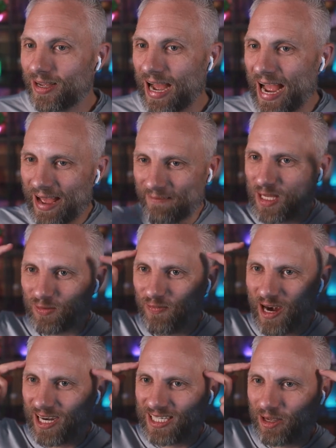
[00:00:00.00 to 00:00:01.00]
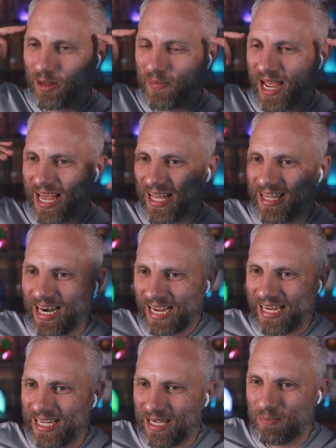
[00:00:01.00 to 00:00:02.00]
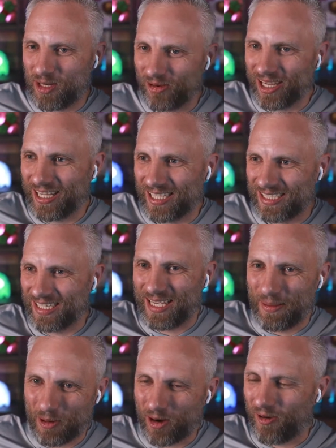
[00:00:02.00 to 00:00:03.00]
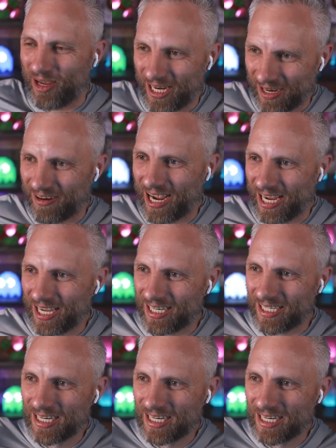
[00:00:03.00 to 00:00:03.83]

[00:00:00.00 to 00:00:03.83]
I have this fairy tale in my head that I can keep doing this and keep growing it, right? And